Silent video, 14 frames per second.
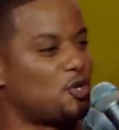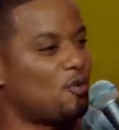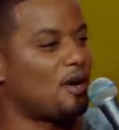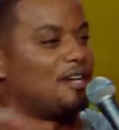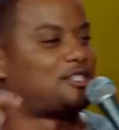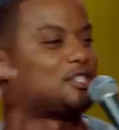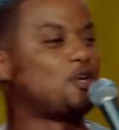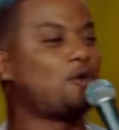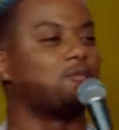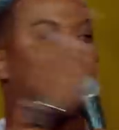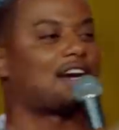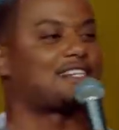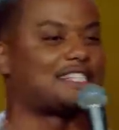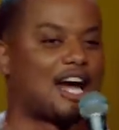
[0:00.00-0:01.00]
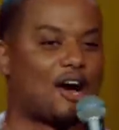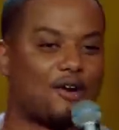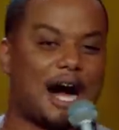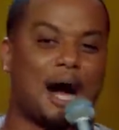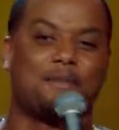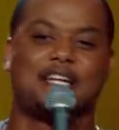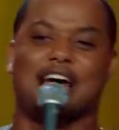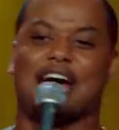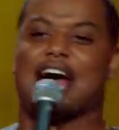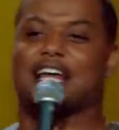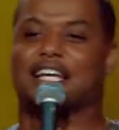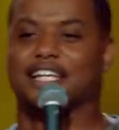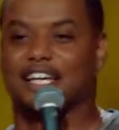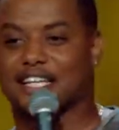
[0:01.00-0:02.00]
two blocks down. I'm in the
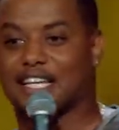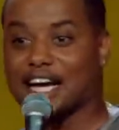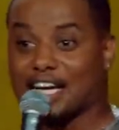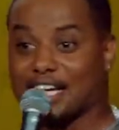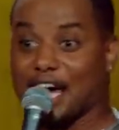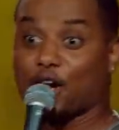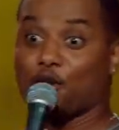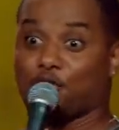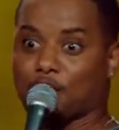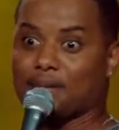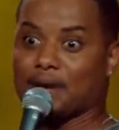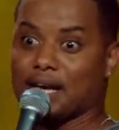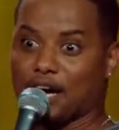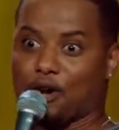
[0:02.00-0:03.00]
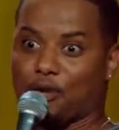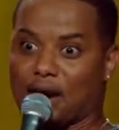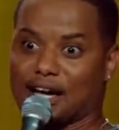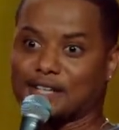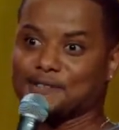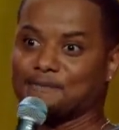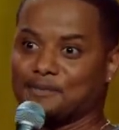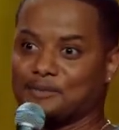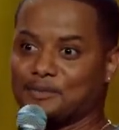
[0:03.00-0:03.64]
alley looking like a ghetto flamingo, right?